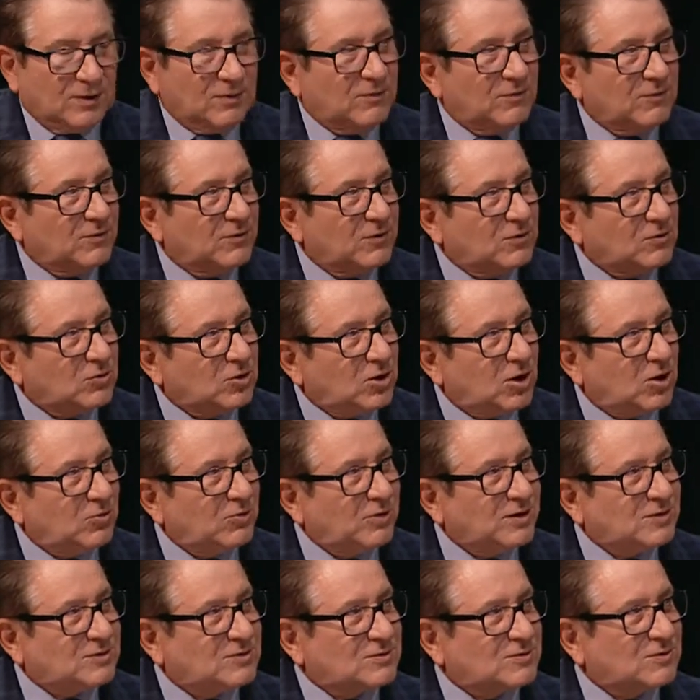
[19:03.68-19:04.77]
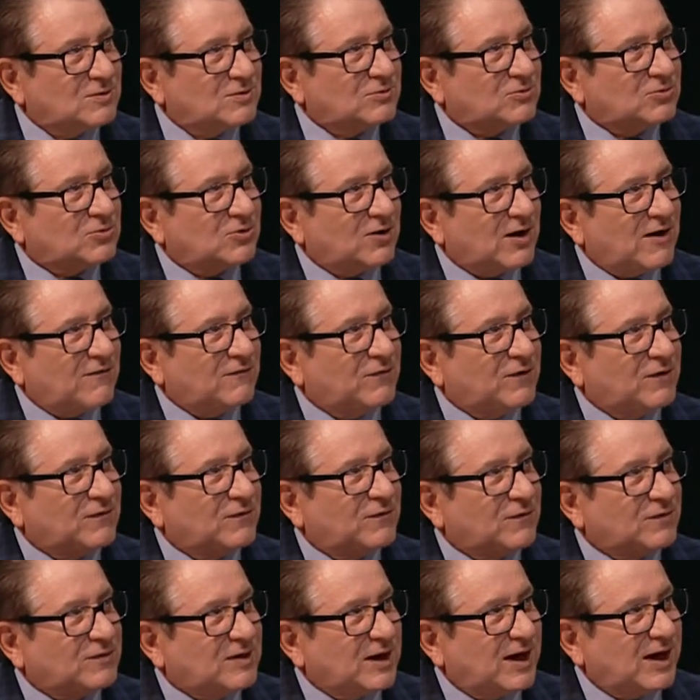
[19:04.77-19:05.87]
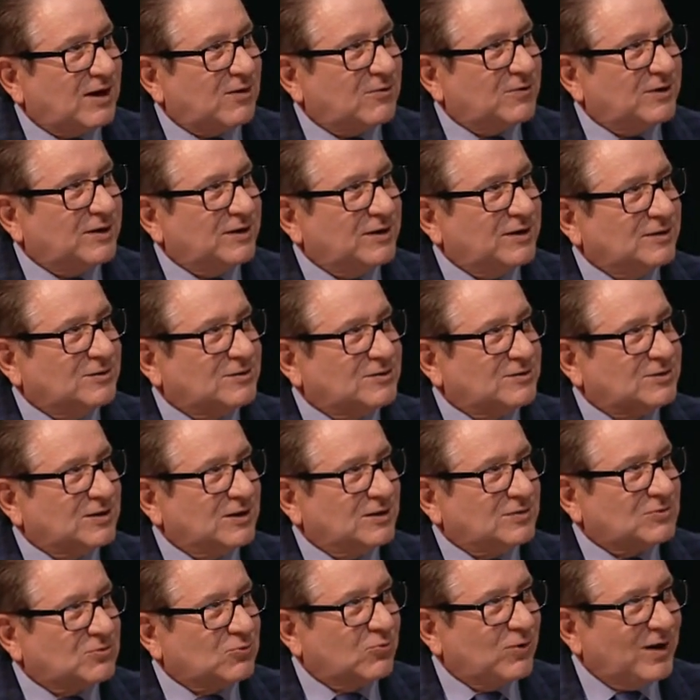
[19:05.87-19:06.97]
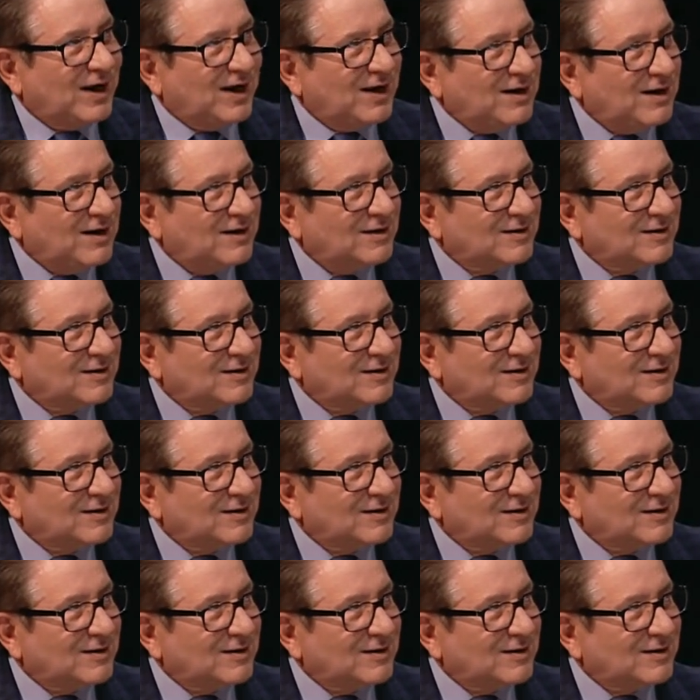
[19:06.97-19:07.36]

The lowest traffic fatalities since when?